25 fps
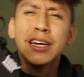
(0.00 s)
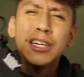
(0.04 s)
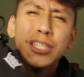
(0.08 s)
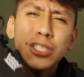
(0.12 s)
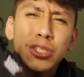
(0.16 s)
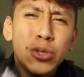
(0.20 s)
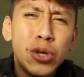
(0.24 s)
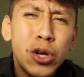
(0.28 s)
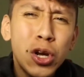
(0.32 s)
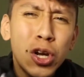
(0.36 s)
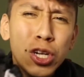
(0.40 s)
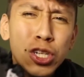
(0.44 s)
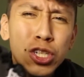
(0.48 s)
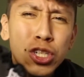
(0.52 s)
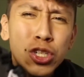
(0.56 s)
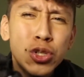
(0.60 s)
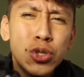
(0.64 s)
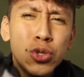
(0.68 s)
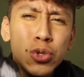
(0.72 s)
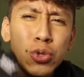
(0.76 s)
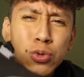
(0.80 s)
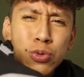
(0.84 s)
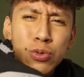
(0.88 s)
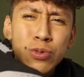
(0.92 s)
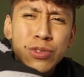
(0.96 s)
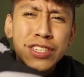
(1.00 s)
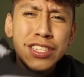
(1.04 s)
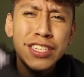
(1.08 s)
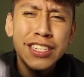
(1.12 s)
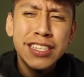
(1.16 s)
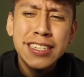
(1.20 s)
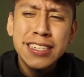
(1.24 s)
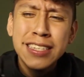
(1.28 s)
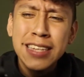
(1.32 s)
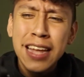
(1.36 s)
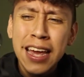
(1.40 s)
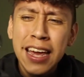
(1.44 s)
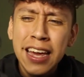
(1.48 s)
Do your shoes
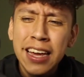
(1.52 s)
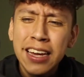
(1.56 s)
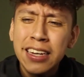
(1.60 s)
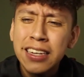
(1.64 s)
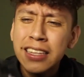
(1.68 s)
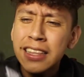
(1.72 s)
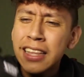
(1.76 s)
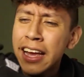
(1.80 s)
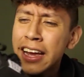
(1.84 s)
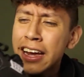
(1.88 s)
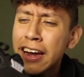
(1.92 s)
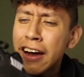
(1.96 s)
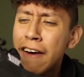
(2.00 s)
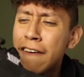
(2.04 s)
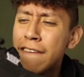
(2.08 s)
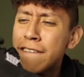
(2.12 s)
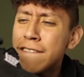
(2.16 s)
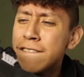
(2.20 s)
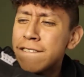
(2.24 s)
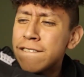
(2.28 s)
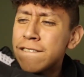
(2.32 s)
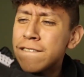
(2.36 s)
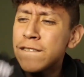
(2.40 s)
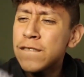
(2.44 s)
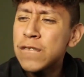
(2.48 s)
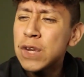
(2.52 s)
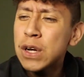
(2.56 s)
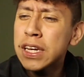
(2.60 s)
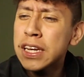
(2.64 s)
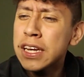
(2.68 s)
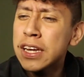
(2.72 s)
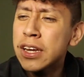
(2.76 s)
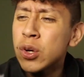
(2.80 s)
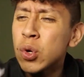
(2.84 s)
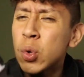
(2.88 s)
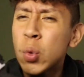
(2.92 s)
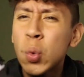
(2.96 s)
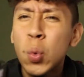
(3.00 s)
stink like a
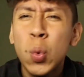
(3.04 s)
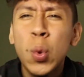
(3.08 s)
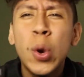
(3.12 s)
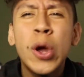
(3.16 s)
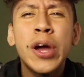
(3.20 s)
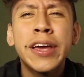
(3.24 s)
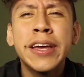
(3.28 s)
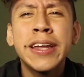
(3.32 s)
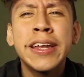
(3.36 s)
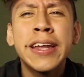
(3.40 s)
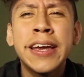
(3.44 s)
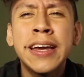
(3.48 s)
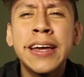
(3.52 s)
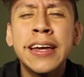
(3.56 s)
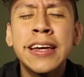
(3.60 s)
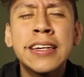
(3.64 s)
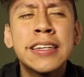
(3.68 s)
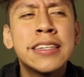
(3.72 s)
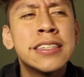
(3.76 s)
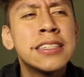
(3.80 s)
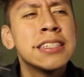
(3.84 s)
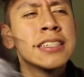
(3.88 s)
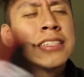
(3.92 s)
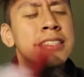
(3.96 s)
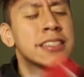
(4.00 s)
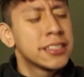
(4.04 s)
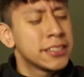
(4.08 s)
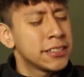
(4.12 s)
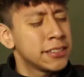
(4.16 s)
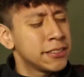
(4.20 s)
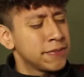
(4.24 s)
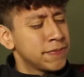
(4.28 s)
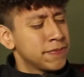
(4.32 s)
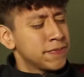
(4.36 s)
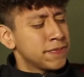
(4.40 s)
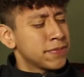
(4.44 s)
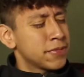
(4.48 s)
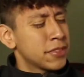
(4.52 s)
freaking rotten egg?
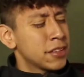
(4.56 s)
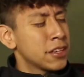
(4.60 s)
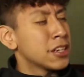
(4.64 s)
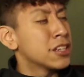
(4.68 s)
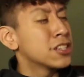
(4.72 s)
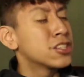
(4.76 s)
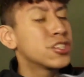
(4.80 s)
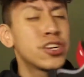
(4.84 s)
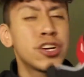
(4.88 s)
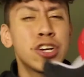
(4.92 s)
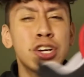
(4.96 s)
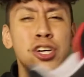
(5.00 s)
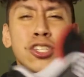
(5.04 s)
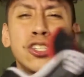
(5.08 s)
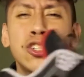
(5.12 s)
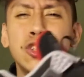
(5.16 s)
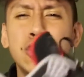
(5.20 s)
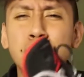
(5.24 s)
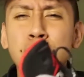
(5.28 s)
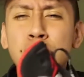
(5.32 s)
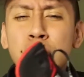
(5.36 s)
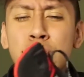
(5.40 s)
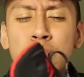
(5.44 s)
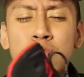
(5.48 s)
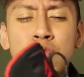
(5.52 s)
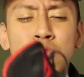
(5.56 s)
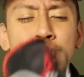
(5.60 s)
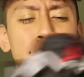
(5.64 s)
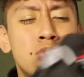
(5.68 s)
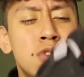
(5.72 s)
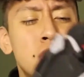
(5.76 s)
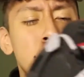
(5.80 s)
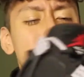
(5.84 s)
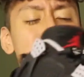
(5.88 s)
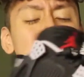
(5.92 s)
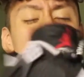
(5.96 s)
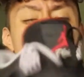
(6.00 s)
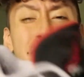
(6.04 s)
Do your
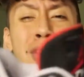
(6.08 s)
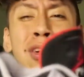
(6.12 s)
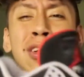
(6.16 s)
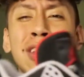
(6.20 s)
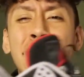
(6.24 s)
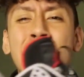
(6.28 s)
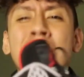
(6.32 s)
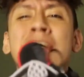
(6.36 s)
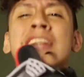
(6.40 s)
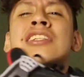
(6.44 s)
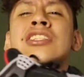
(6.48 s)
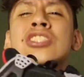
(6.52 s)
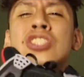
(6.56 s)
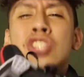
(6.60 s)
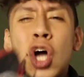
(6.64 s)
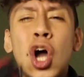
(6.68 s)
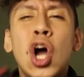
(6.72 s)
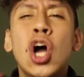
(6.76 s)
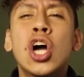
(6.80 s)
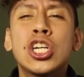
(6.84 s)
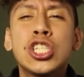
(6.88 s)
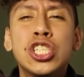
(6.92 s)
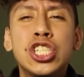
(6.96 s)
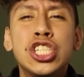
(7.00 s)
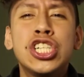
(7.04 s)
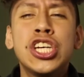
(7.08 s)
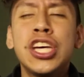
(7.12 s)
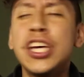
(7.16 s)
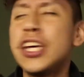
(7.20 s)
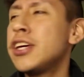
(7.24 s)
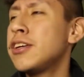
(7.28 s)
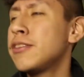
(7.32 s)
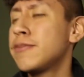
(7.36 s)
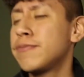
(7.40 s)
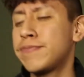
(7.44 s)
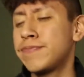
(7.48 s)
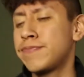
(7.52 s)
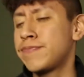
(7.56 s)
shoes smell like dog
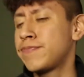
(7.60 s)
shit?